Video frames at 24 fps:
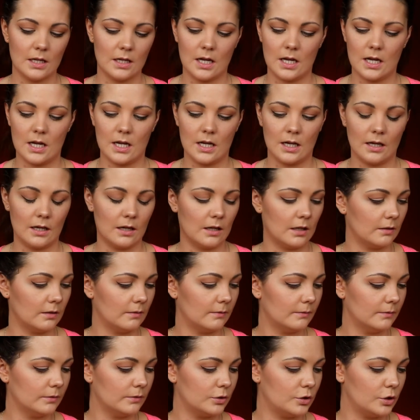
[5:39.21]
do
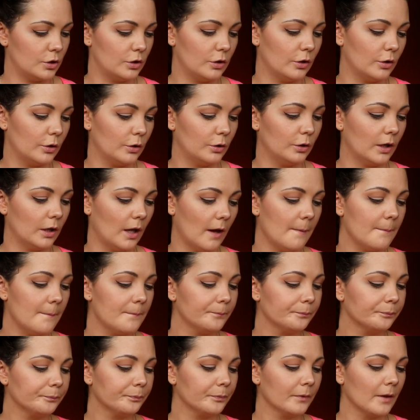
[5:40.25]
the Hoola.
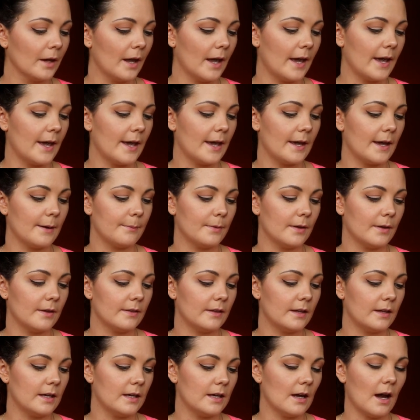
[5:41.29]

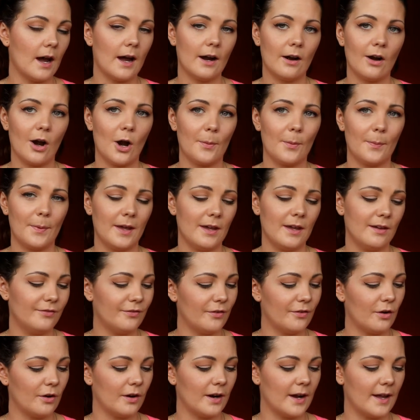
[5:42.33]
The RRP
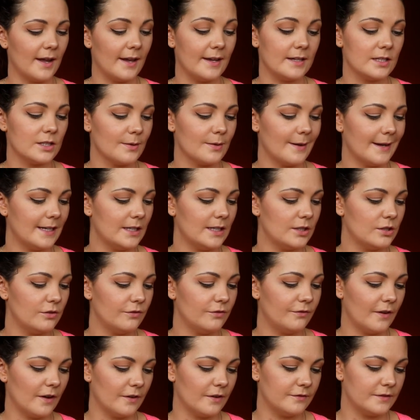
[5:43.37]
for it is
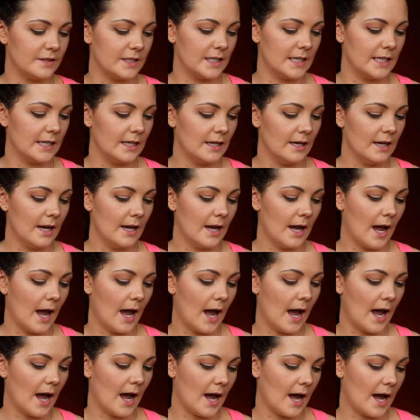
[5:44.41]
$22.50
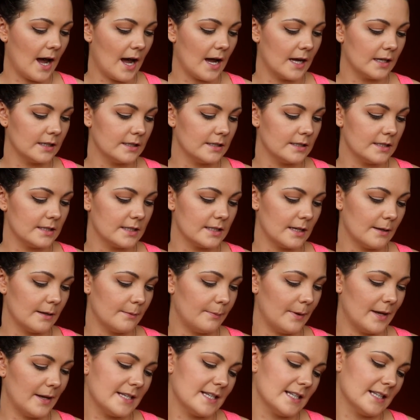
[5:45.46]
and
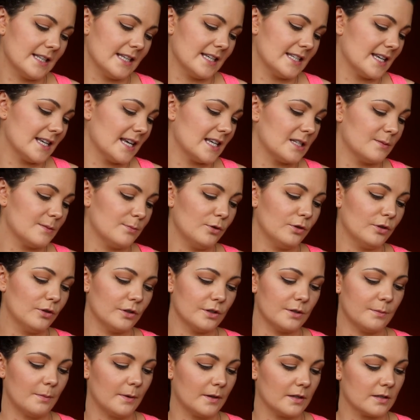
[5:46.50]
basically says smooth
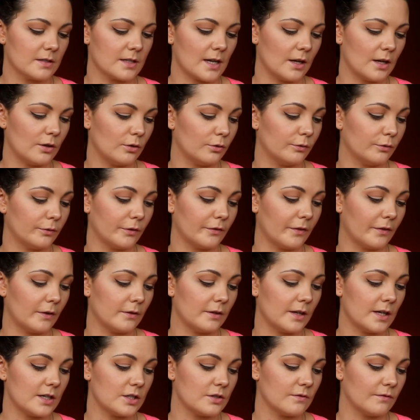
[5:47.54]
onto bare skin or over
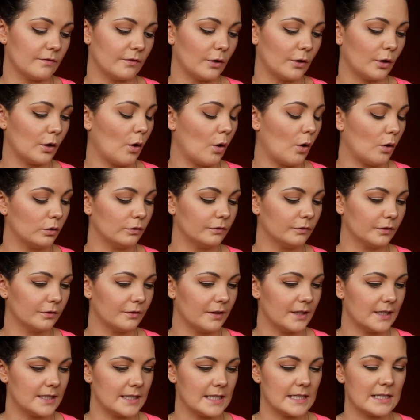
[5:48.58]
foundation for all over
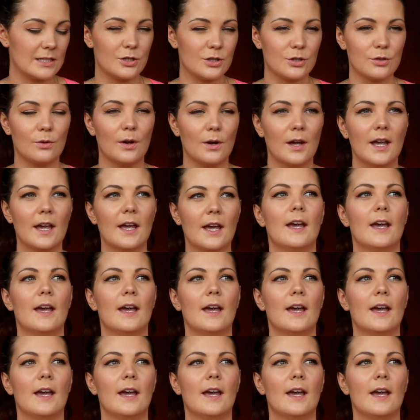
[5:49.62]
radiance. So